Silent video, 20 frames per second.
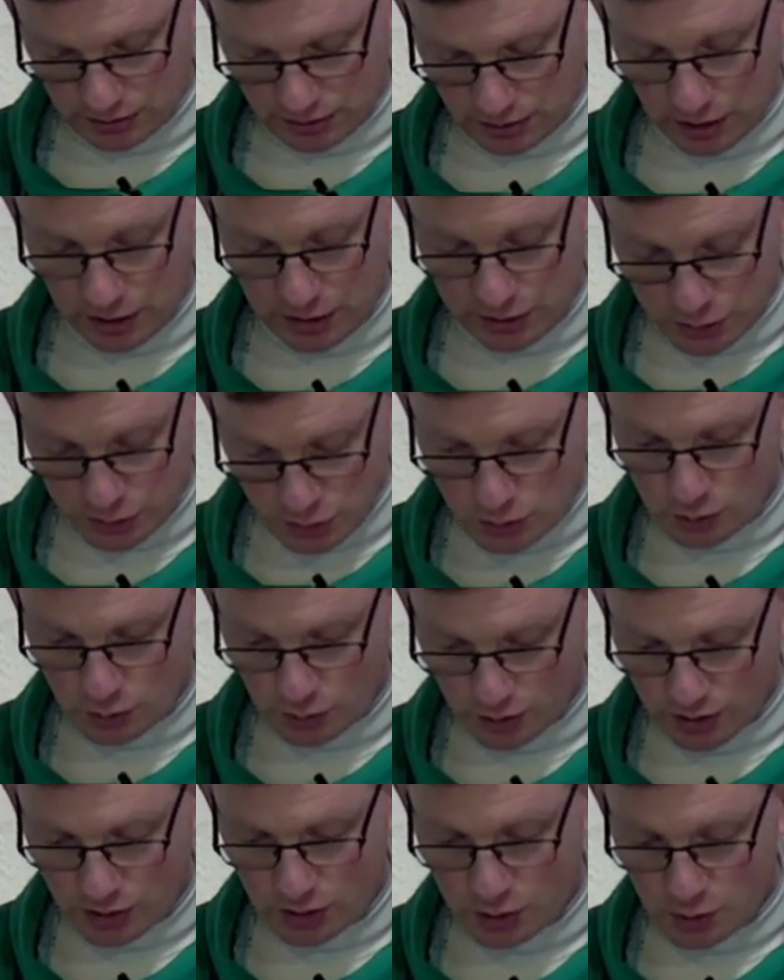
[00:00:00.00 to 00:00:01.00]
I knew
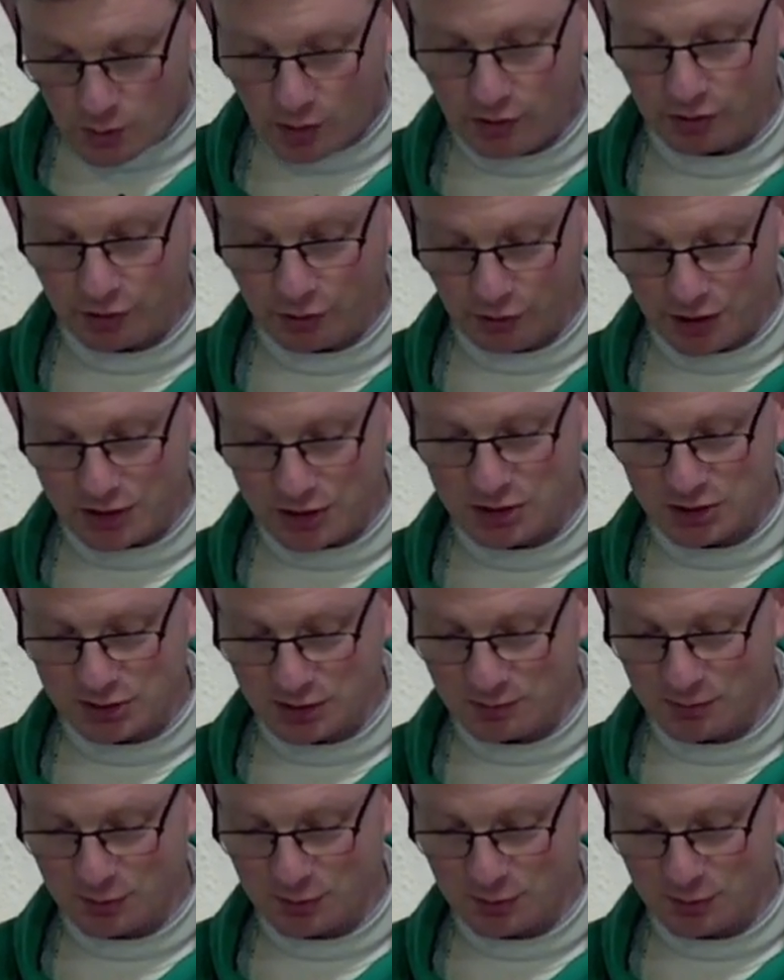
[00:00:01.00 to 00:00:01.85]
you are a gracious and